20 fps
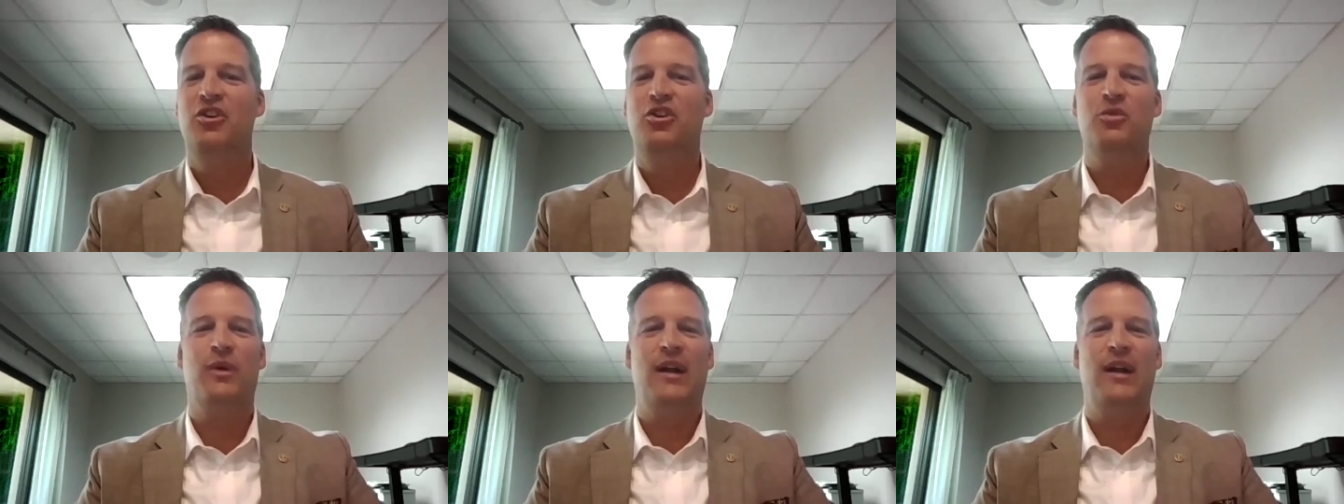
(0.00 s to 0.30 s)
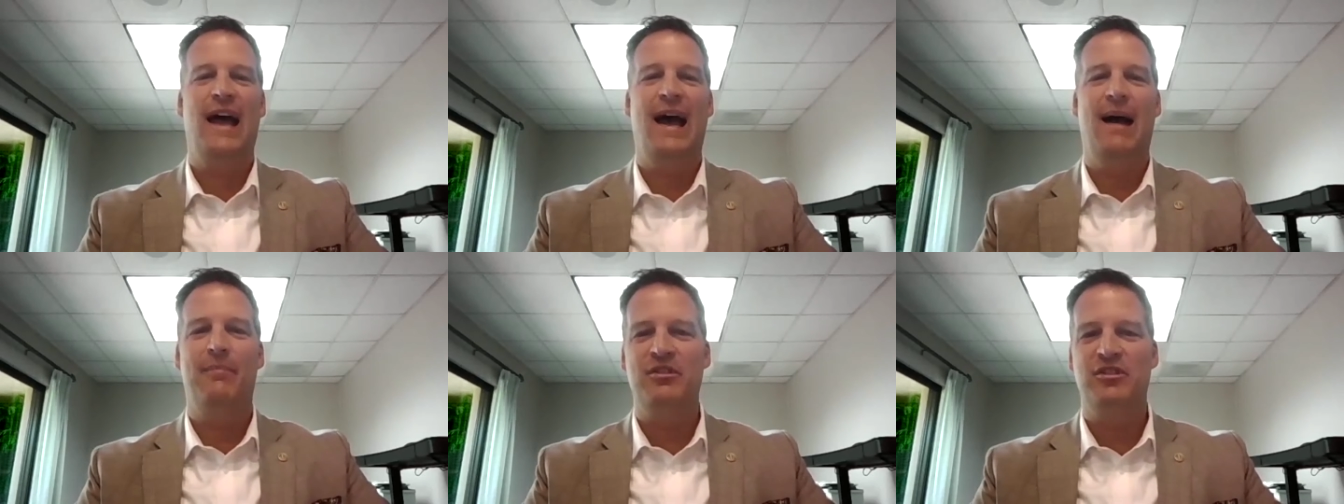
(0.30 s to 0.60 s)
to
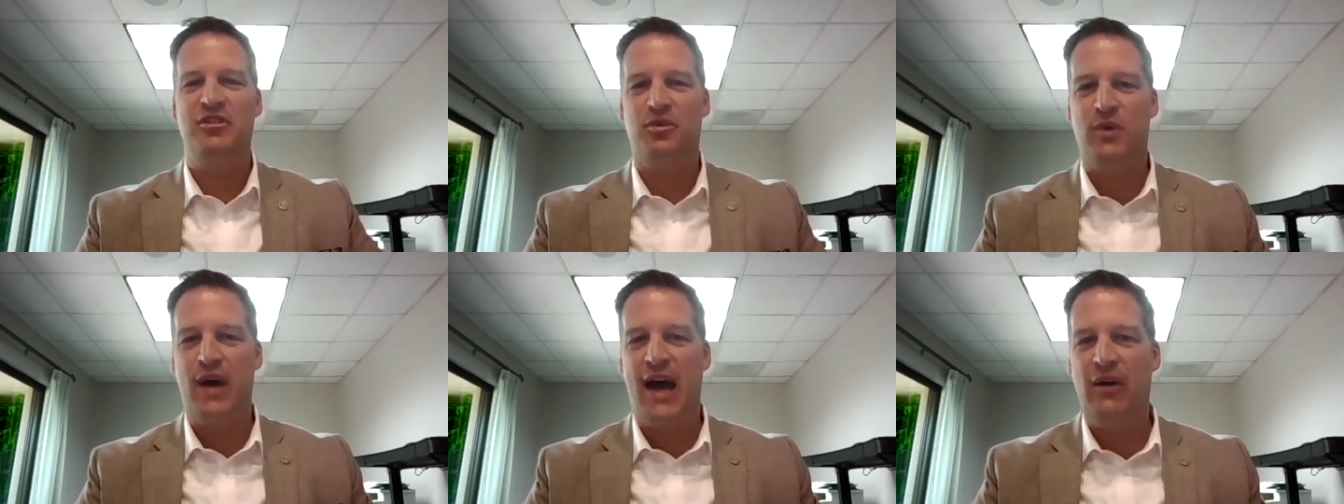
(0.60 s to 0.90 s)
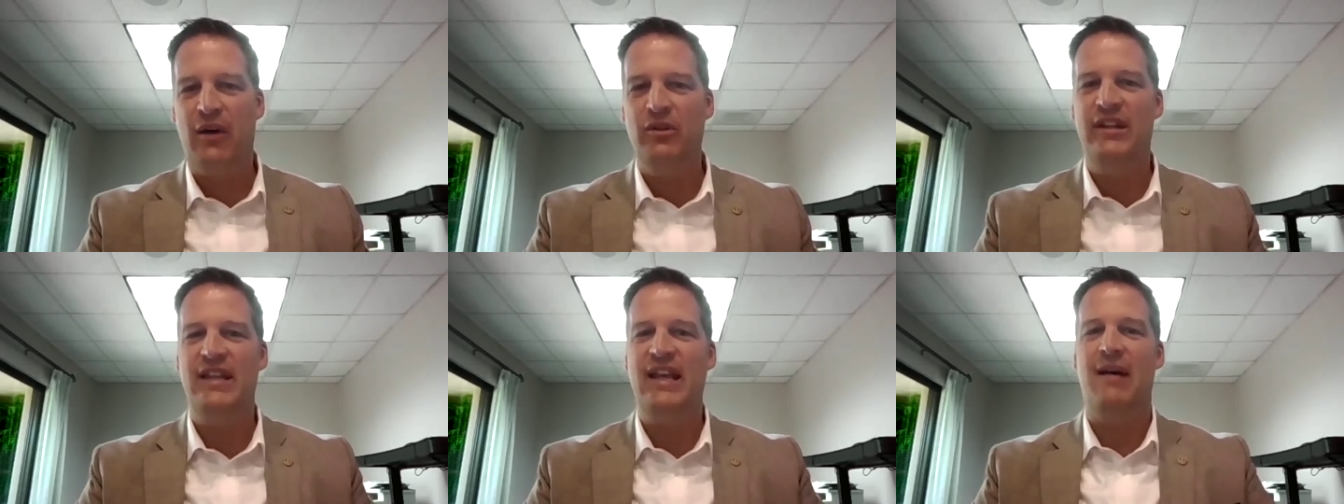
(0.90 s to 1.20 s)
what happens
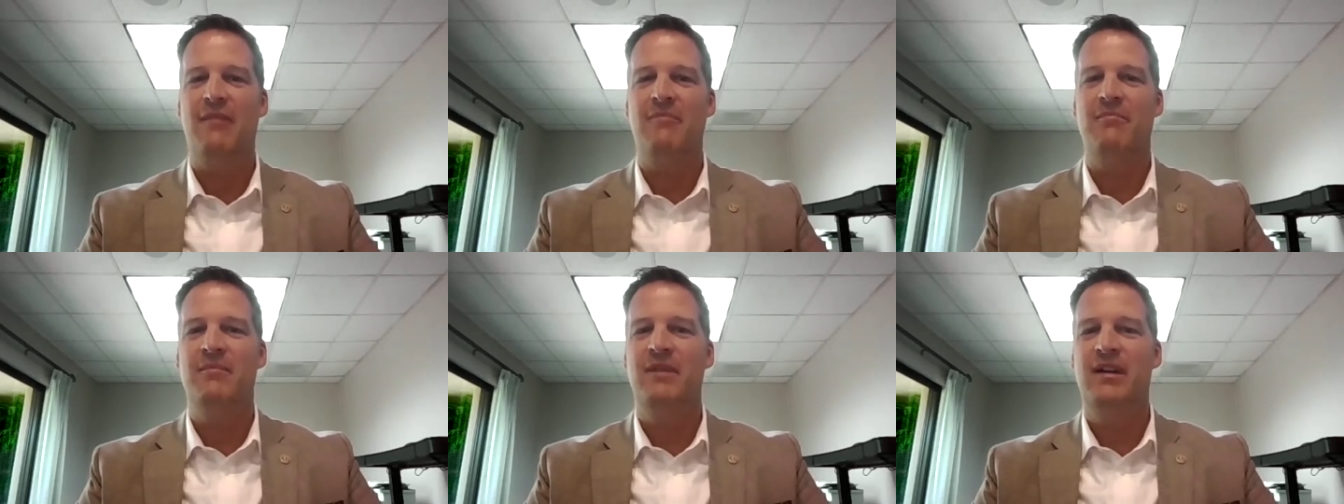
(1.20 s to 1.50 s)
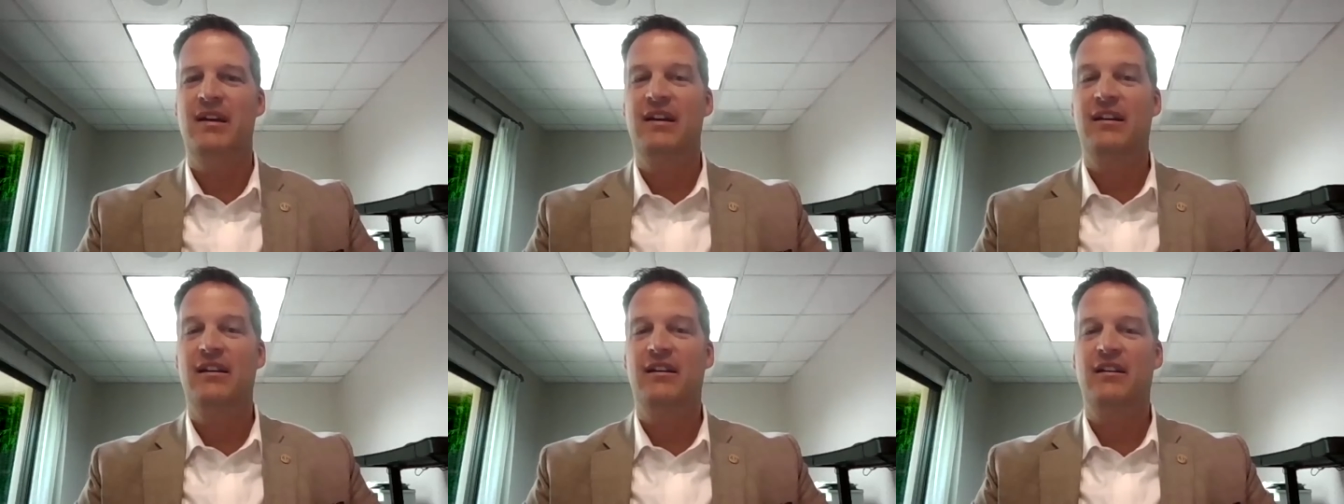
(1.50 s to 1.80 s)
around them
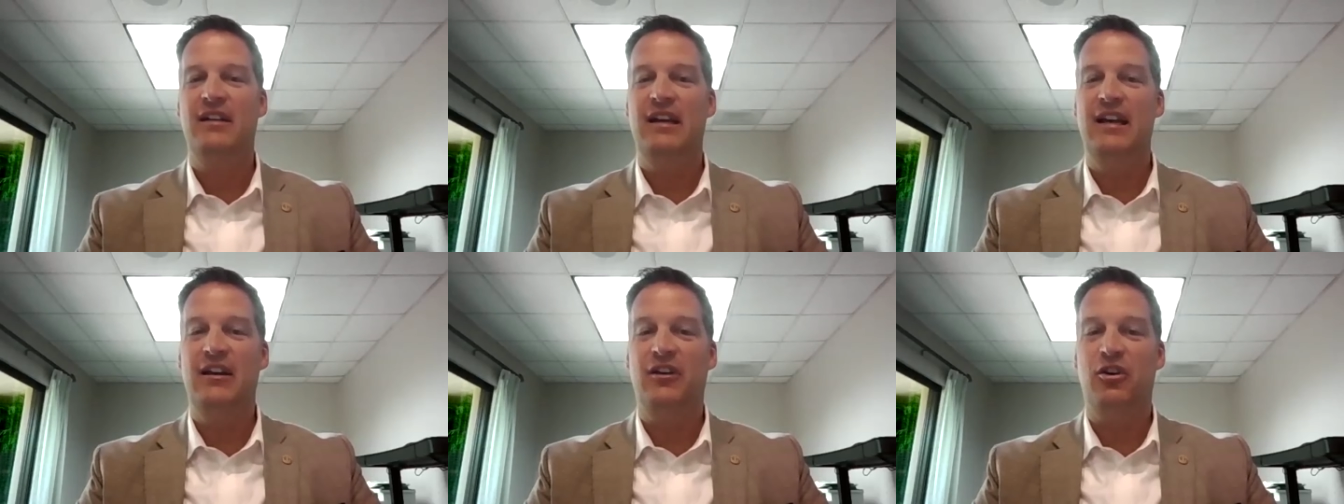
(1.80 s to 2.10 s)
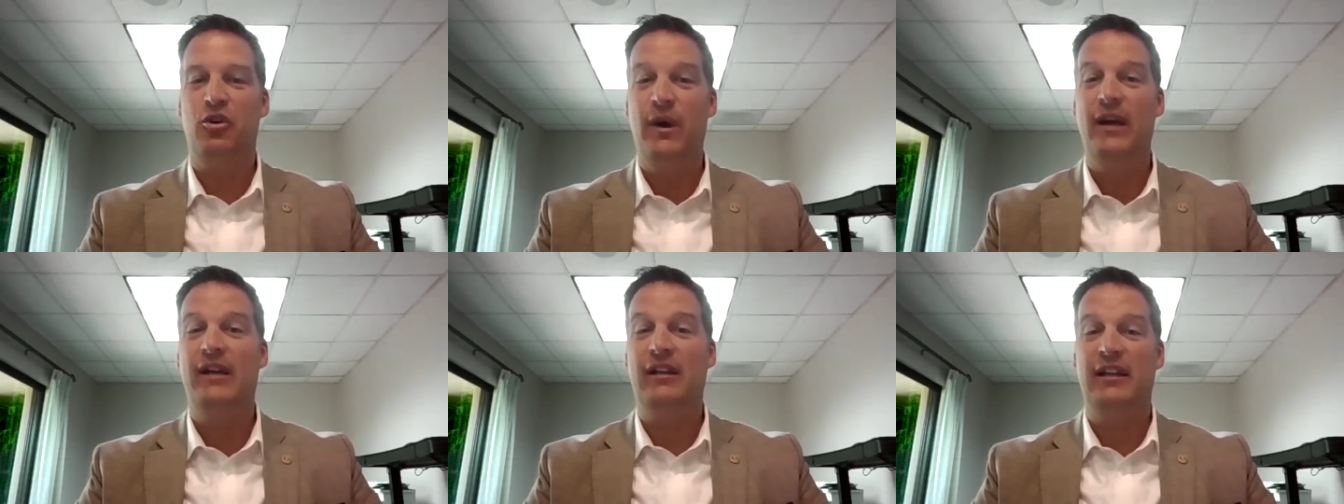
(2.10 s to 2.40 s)

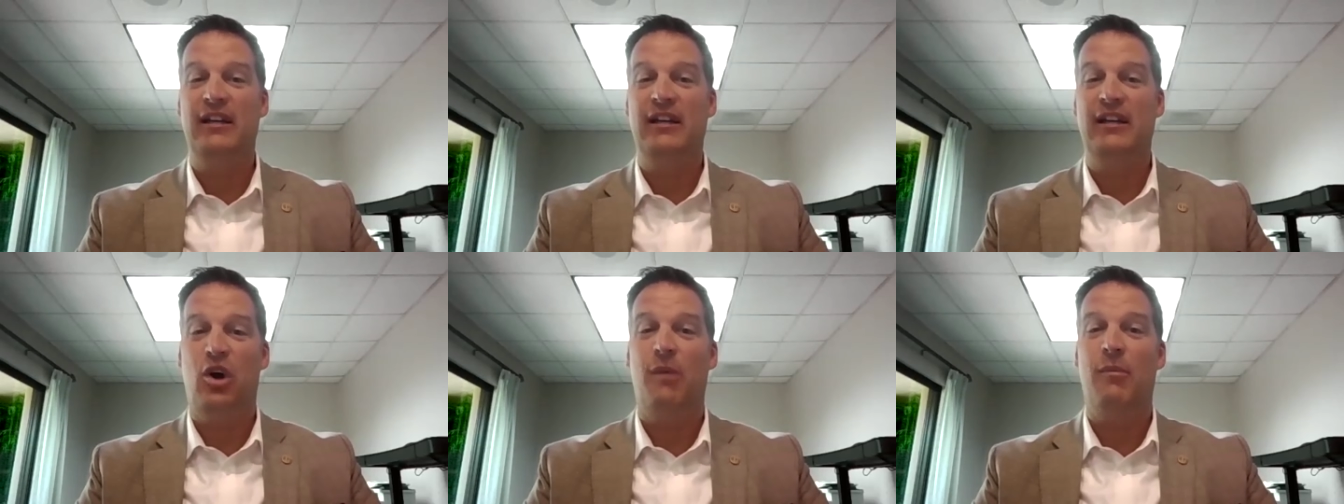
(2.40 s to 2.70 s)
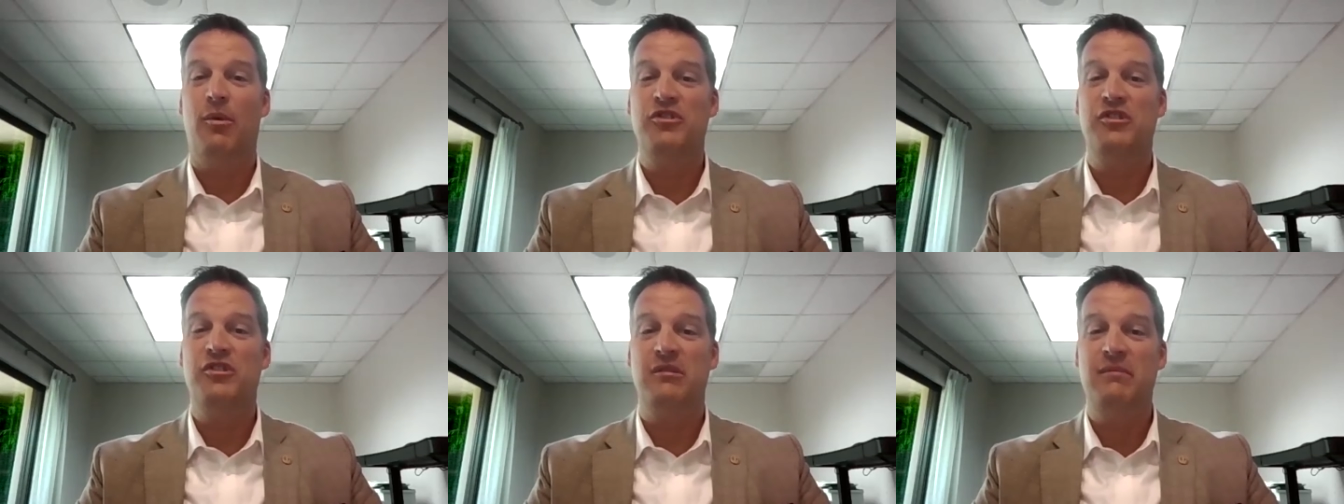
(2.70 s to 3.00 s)
quickly,
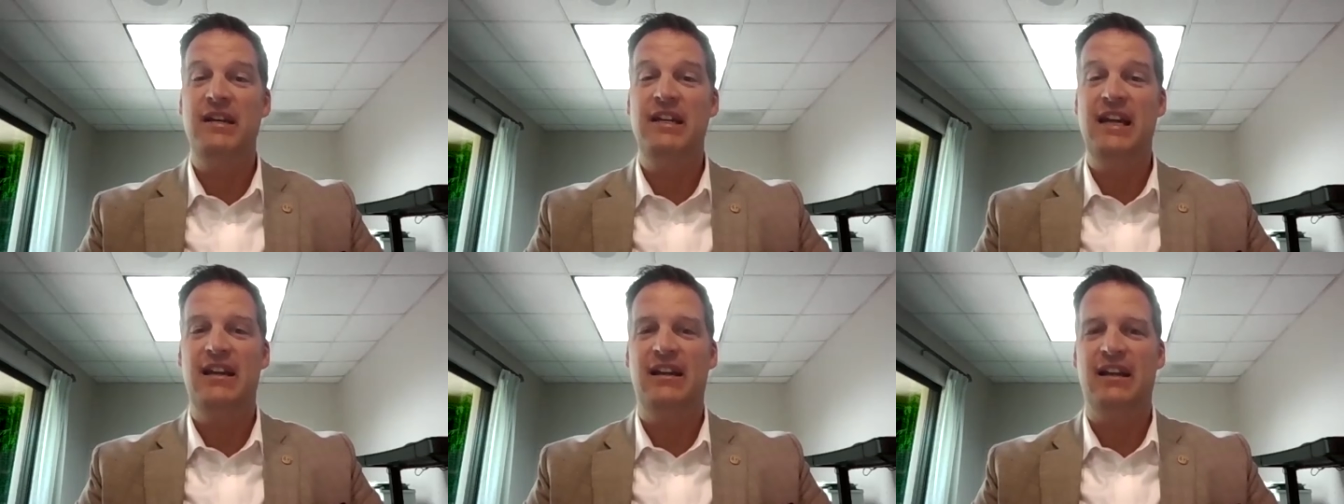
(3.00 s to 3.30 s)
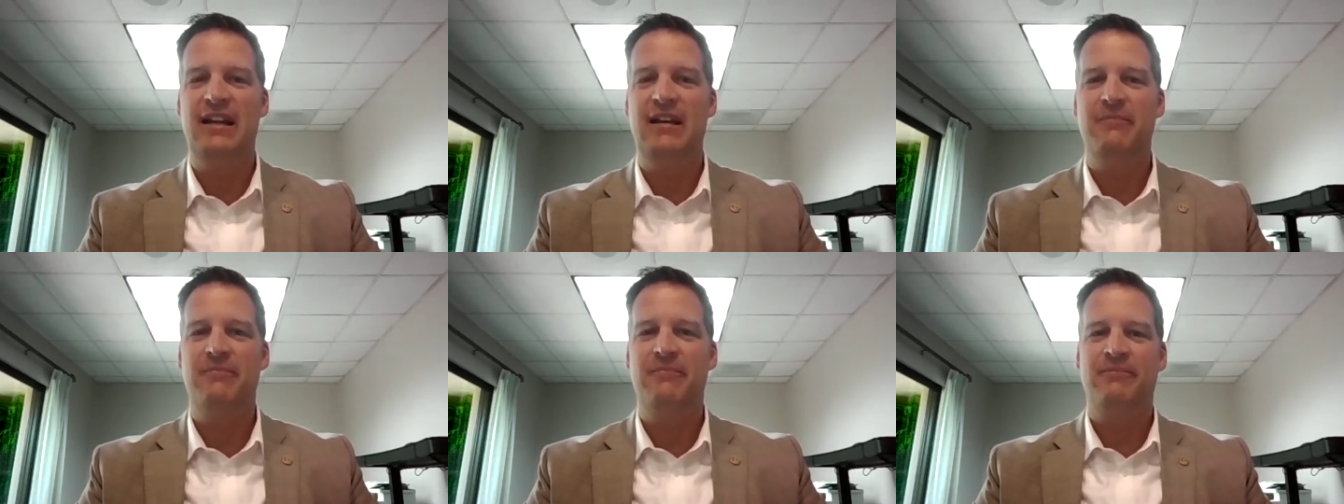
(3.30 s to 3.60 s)
almost
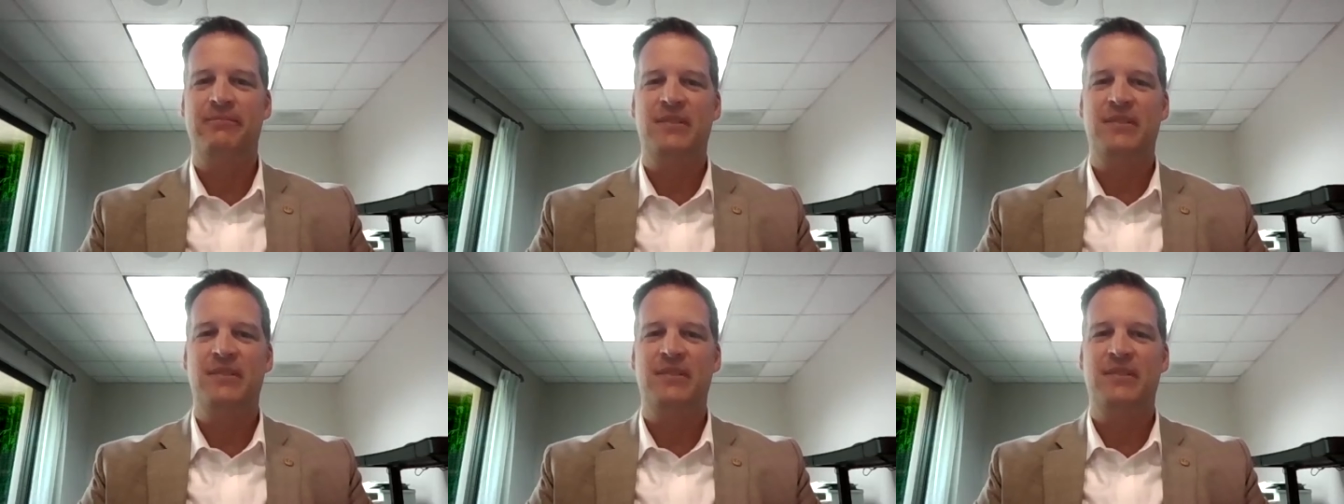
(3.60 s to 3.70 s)
immediately.